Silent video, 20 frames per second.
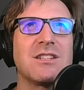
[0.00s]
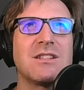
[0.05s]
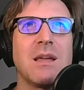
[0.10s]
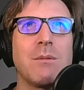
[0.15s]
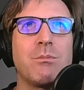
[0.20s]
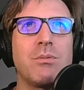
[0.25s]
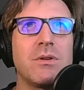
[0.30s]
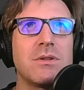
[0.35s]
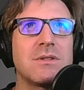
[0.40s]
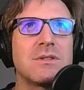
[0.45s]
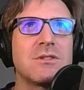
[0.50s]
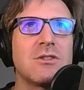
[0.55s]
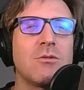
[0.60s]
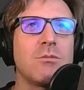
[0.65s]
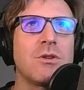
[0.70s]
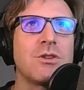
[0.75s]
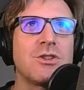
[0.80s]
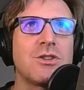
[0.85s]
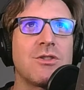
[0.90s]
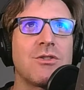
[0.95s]
and they put so
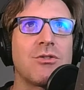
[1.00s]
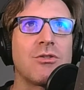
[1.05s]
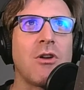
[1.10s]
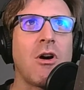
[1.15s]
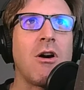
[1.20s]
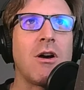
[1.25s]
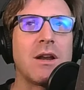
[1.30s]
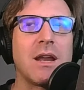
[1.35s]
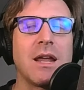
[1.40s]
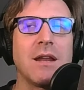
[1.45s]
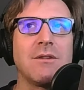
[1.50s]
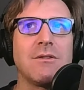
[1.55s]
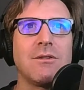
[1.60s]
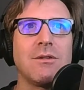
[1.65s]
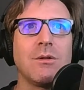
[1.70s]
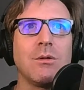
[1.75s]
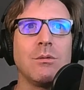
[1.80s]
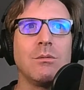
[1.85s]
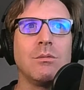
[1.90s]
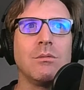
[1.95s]
much thought
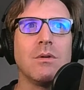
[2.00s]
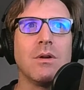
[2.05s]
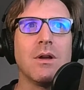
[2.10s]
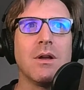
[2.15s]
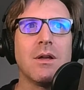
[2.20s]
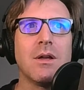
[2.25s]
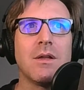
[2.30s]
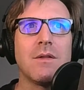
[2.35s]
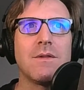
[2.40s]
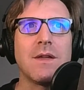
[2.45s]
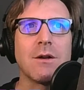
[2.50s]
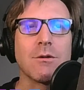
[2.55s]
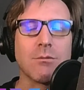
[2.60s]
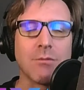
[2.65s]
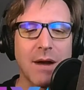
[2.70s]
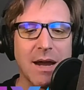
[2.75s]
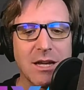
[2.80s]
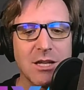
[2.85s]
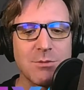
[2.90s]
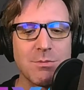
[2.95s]
into the
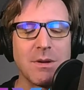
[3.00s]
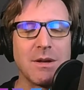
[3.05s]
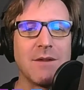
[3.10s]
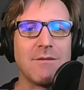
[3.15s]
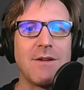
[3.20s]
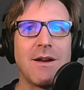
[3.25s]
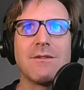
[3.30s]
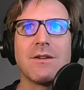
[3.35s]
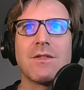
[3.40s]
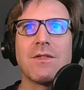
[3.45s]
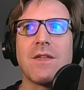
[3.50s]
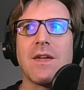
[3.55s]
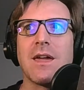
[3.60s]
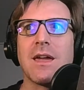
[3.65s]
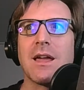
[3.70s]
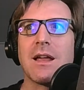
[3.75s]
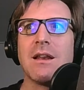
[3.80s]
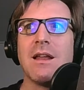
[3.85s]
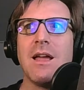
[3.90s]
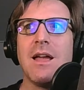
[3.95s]
arrangement of
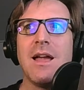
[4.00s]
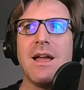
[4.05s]
everything, and